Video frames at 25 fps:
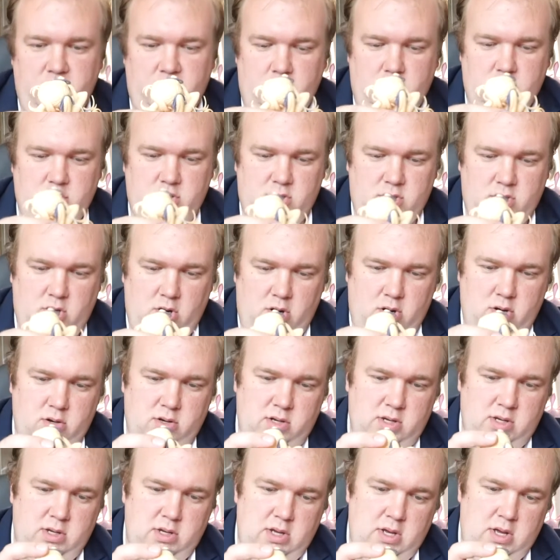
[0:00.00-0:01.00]
her
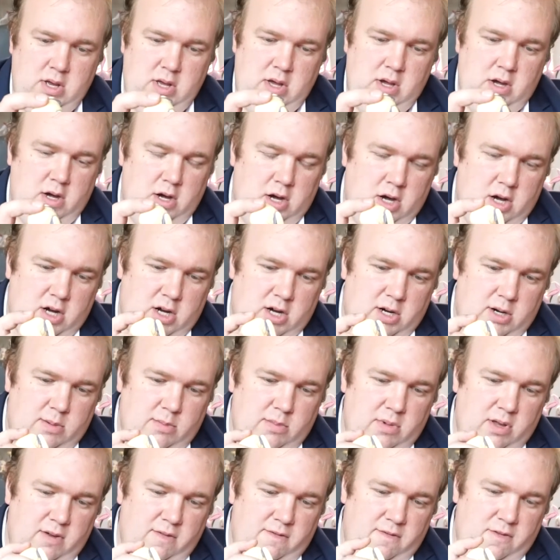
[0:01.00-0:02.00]
skirt
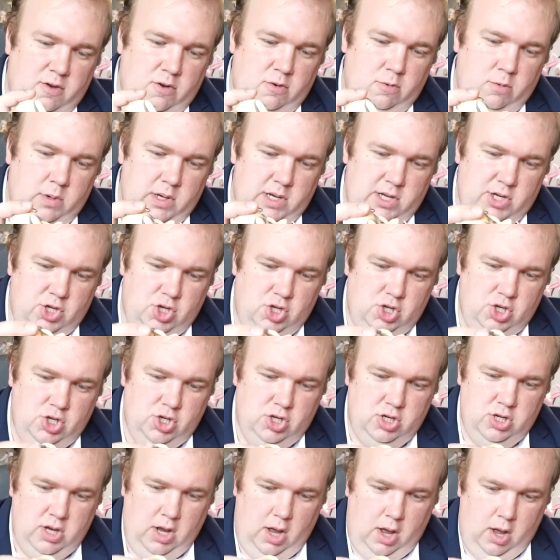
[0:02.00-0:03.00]
if you
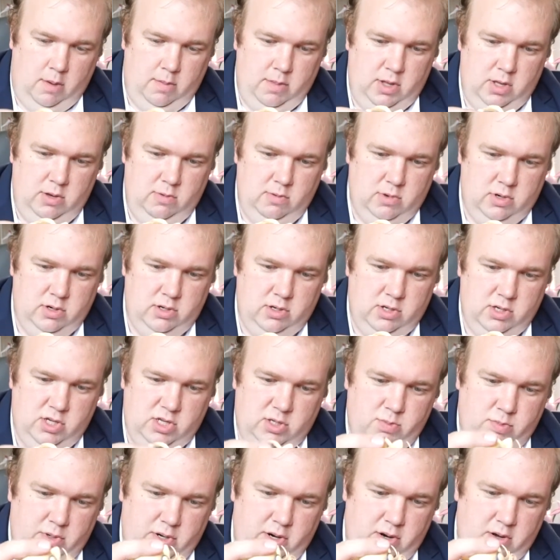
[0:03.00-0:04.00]
wish, and you want to
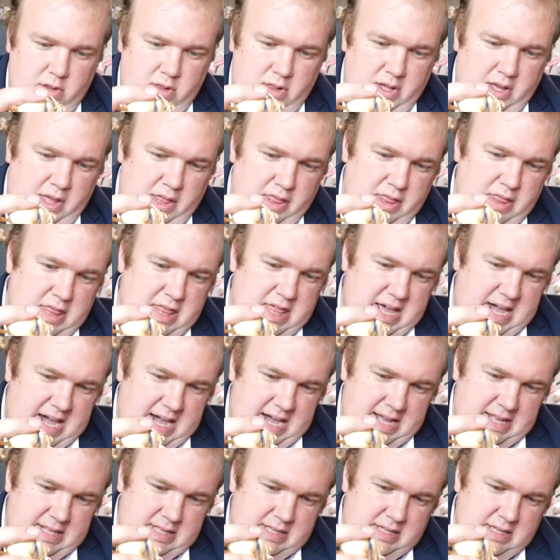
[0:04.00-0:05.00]
display her like
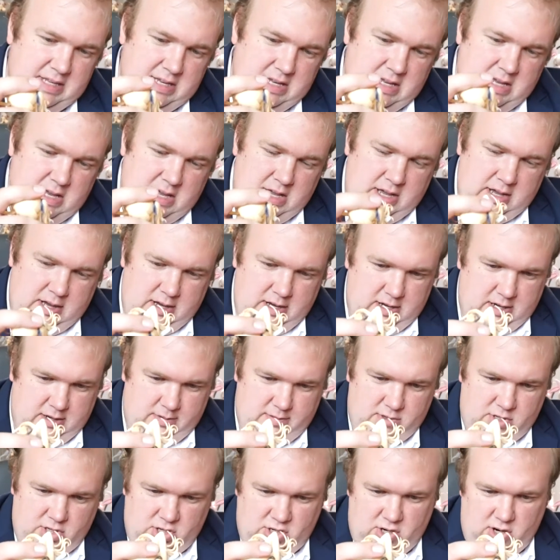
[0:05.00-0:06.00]
that,
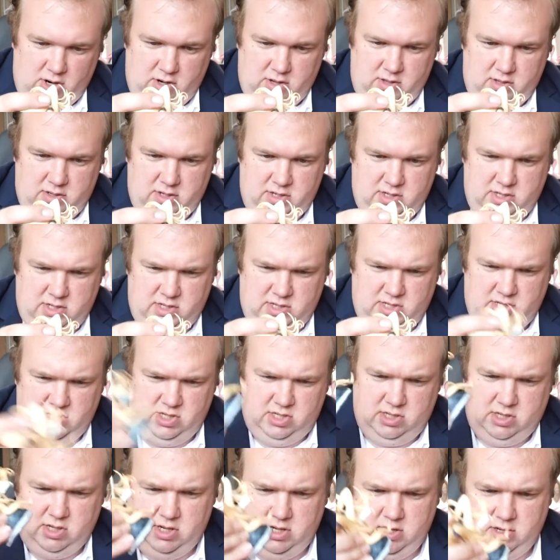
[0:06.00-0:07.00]

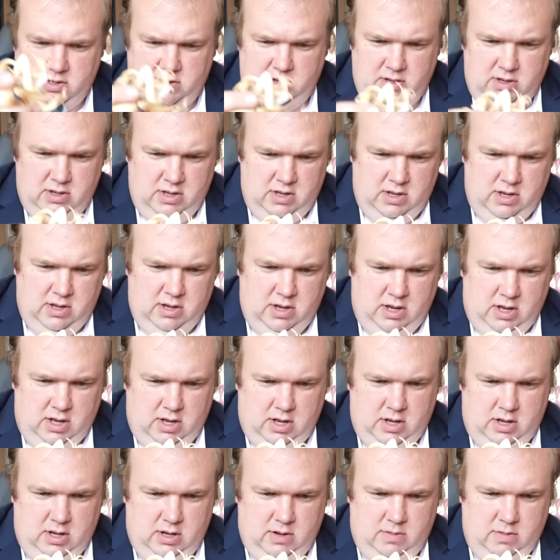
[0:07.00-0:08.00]
skirtless.
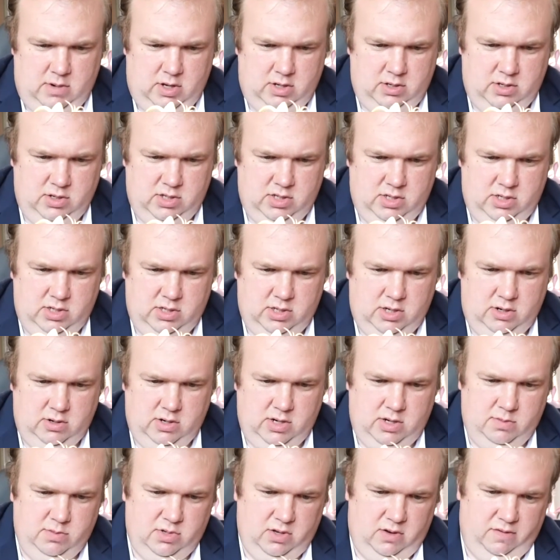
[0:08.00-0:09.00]
It
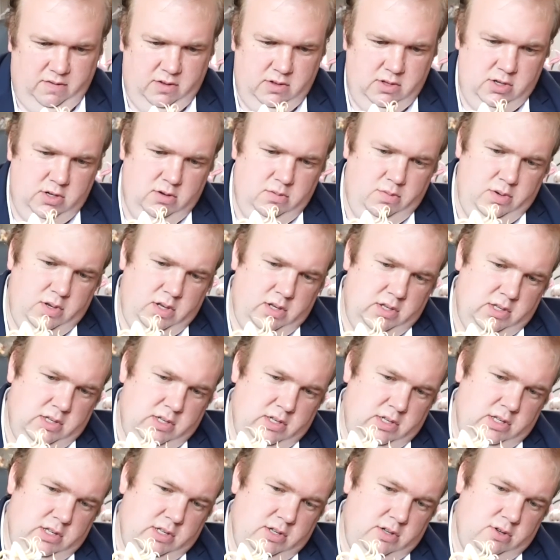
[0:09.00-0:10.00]
comes off in 2
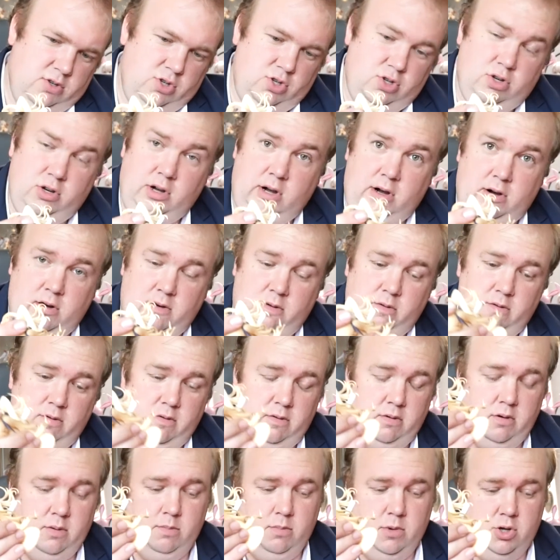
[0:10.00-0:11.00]
pieces. Goes to show how
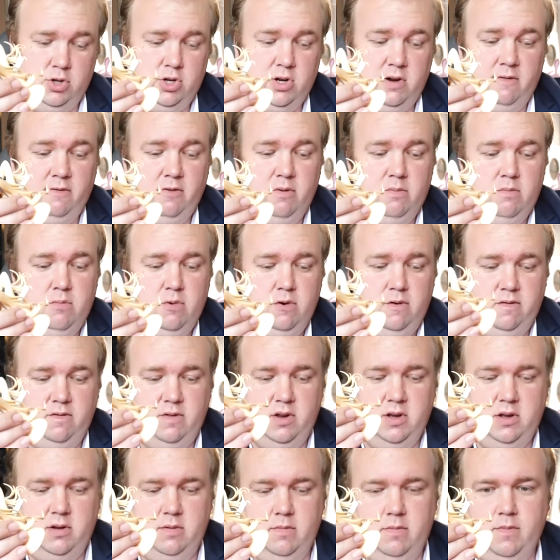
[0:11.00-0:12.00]
much I've removed
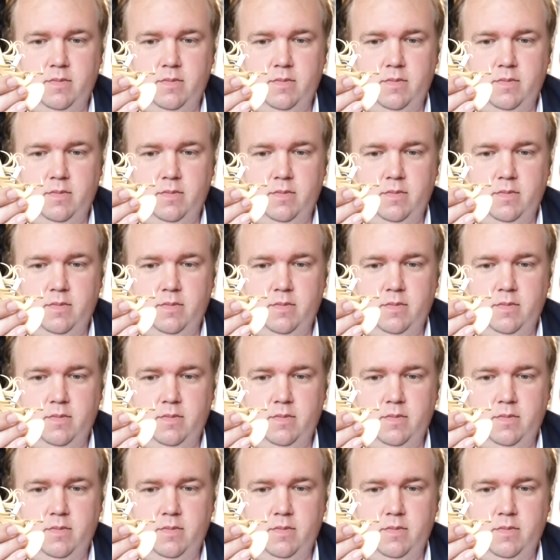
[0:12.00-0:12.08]
it.